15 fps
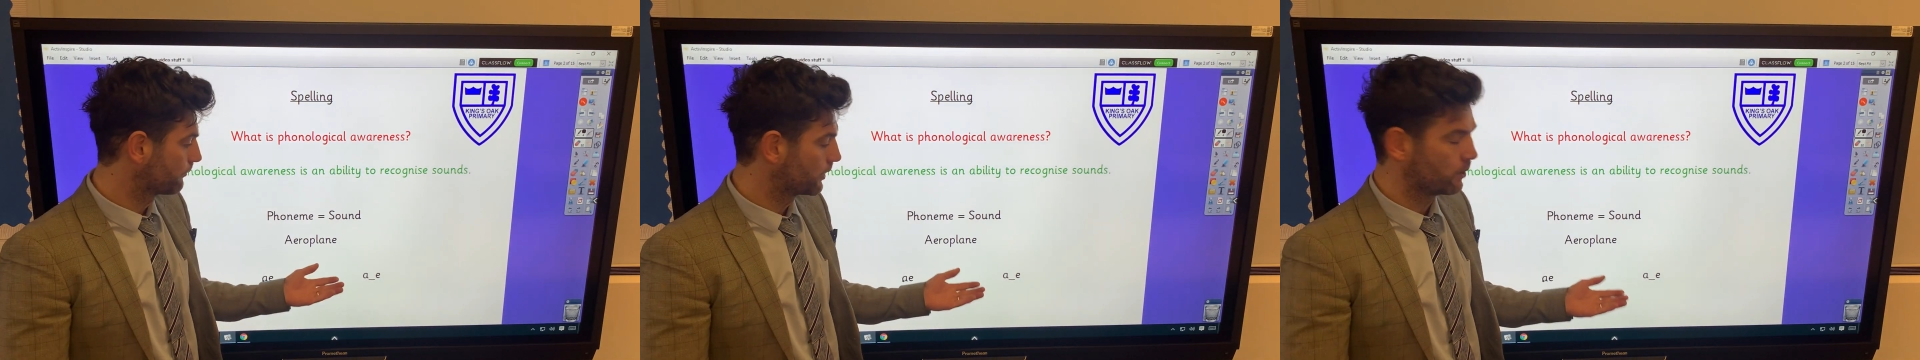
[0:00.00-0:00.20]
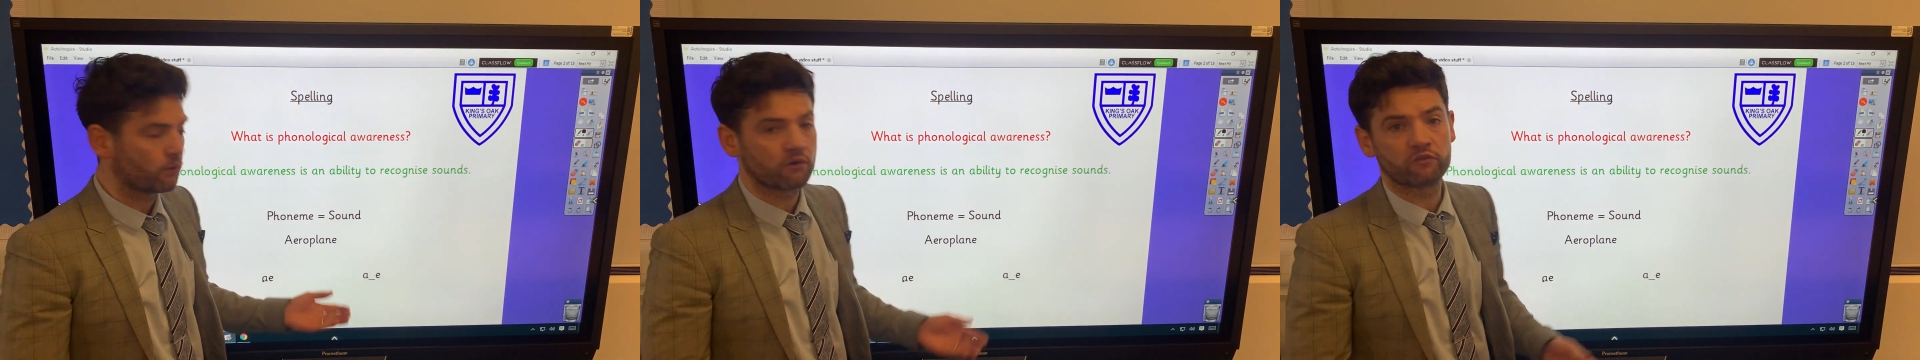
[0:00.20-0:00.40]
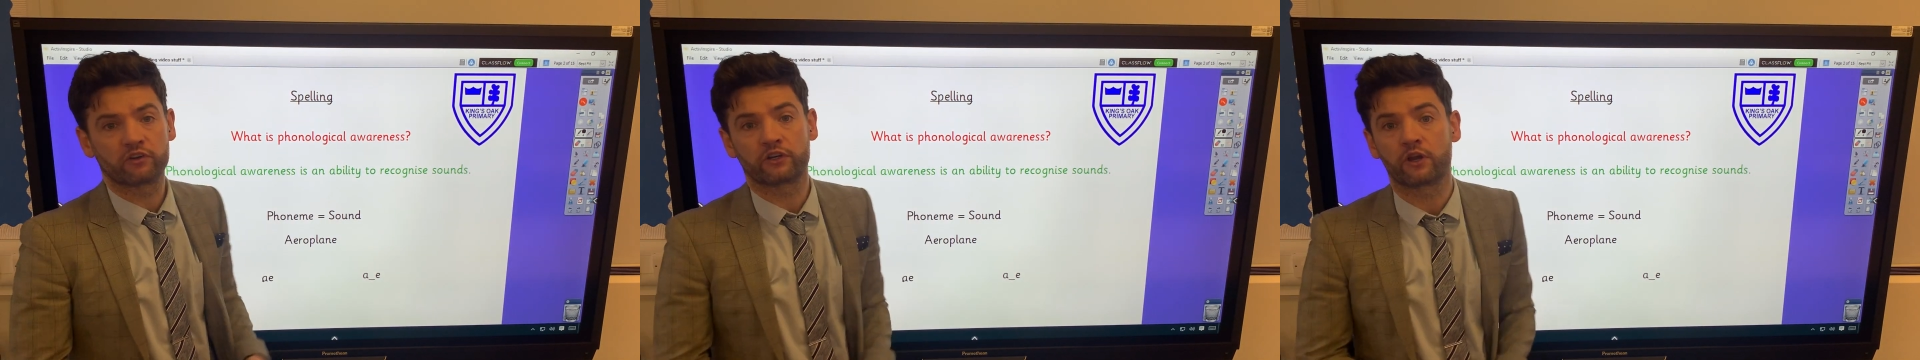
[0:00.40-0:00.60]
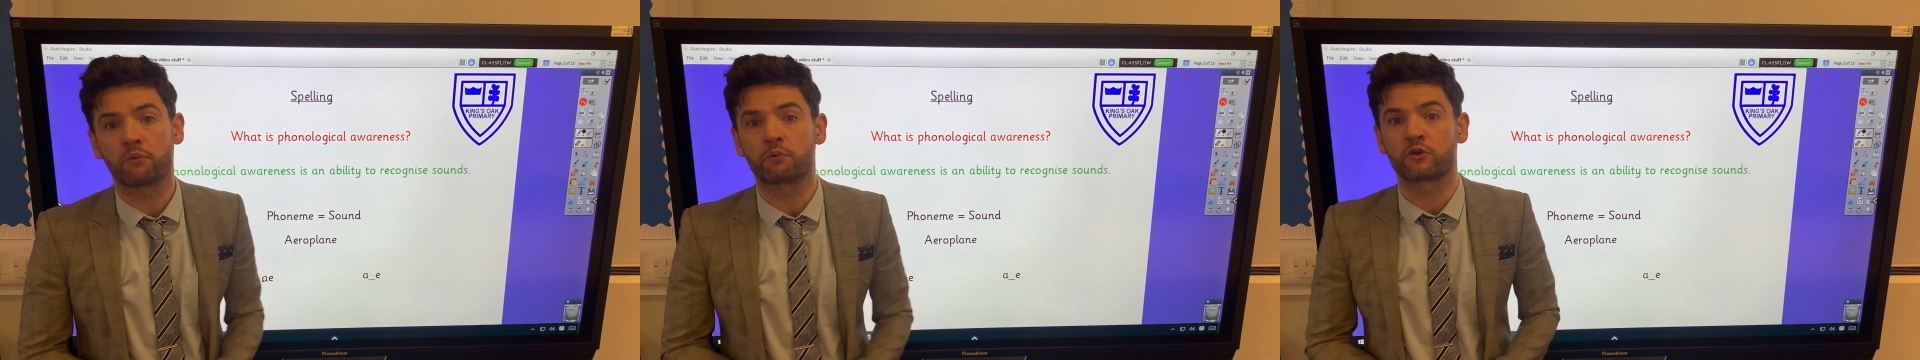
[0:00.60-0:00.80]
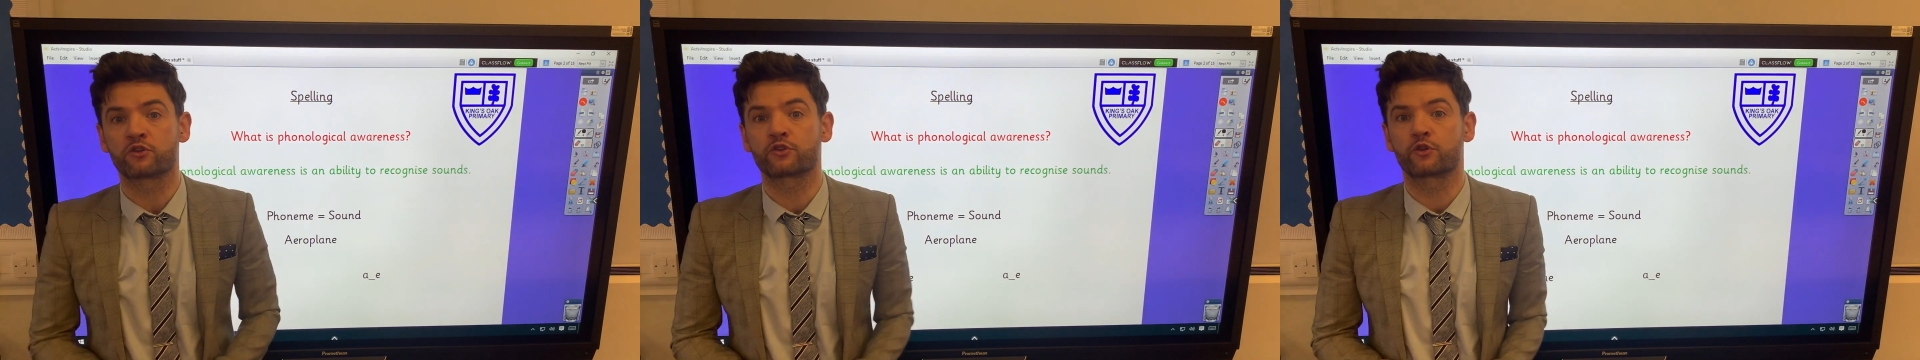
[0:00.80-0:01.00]
However, in
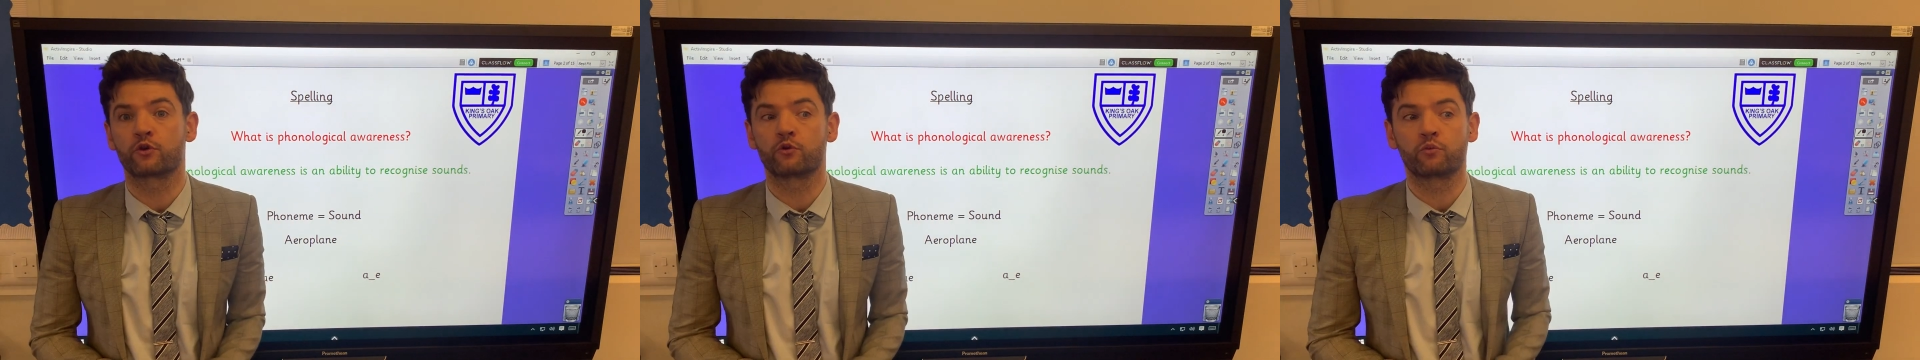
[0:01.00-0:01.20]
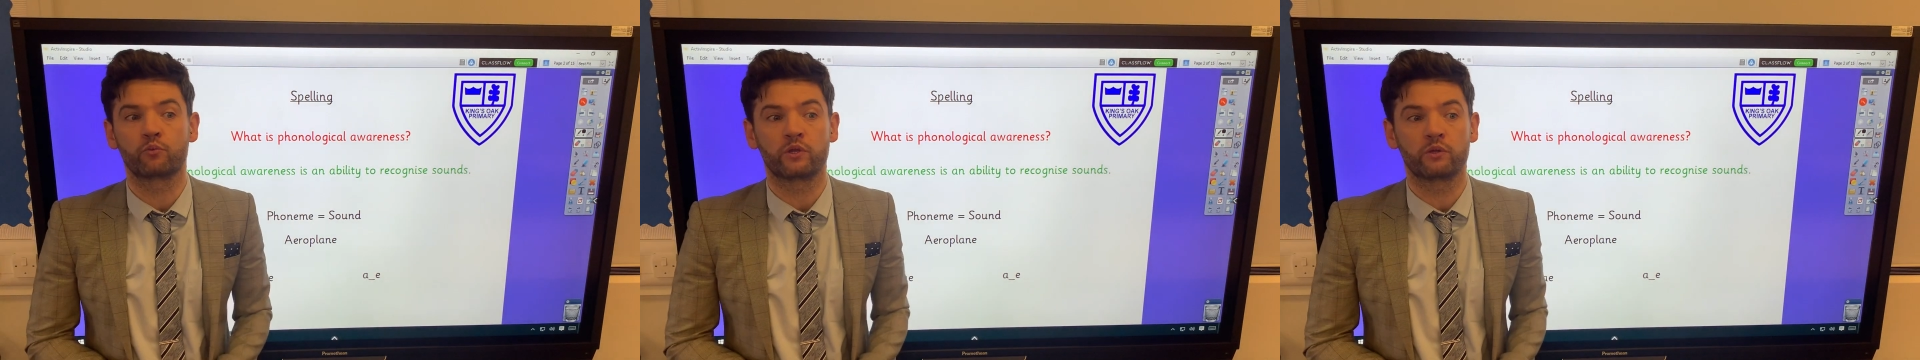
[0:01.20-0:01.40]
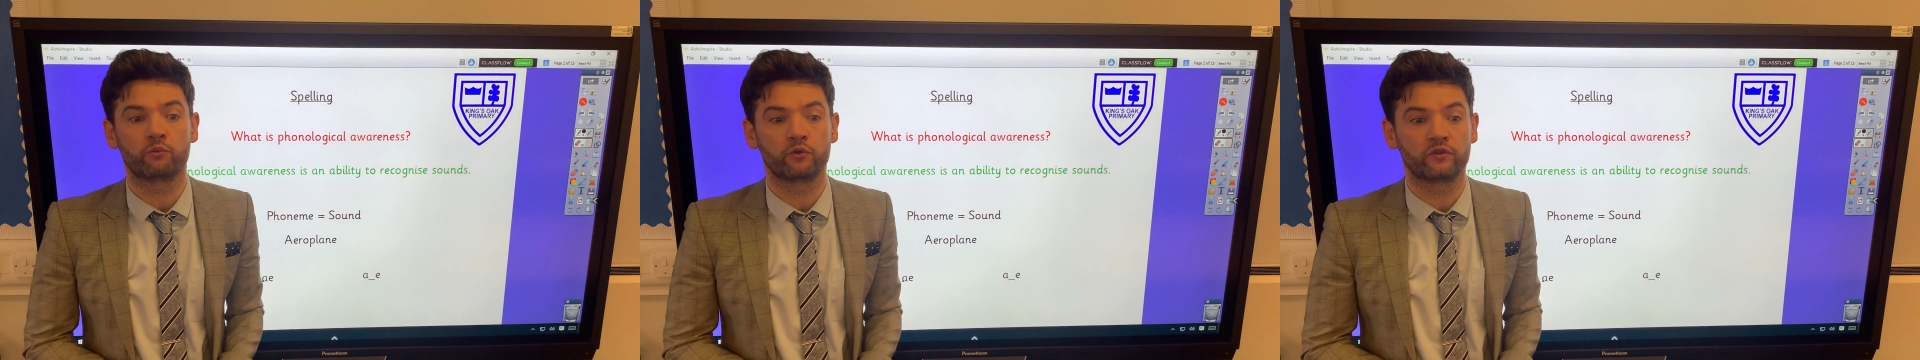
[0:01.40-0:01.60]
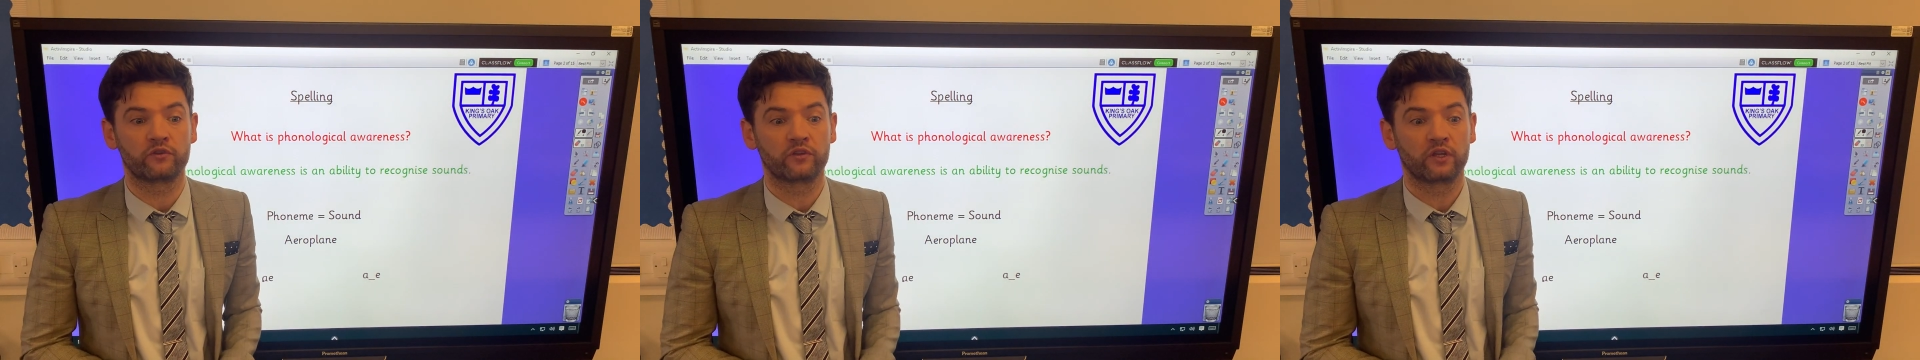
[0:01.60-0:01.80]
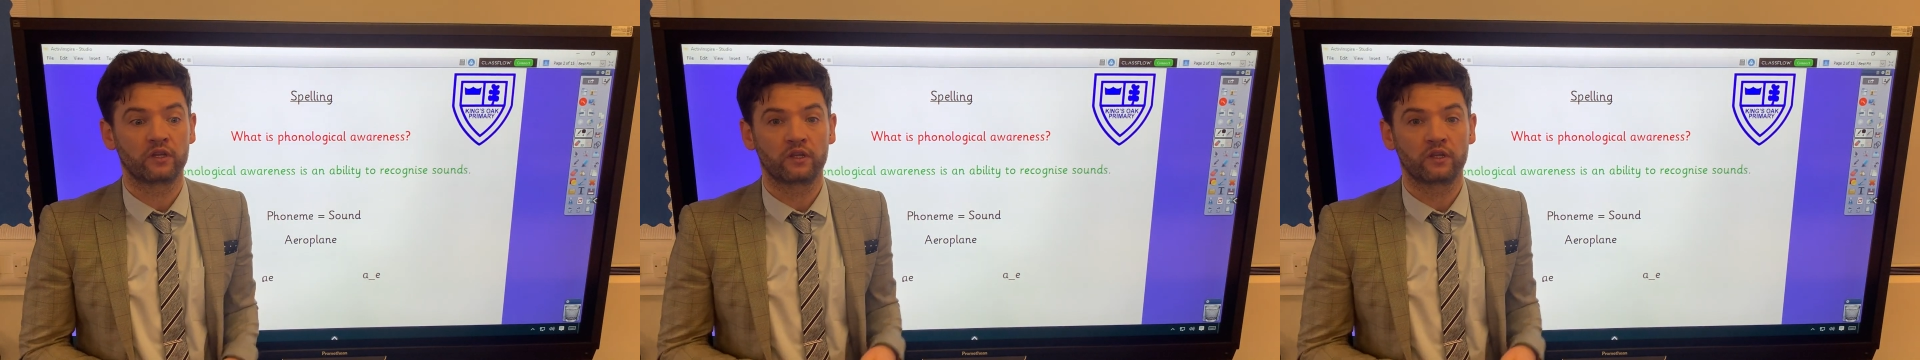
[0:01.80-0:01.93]
upper school we would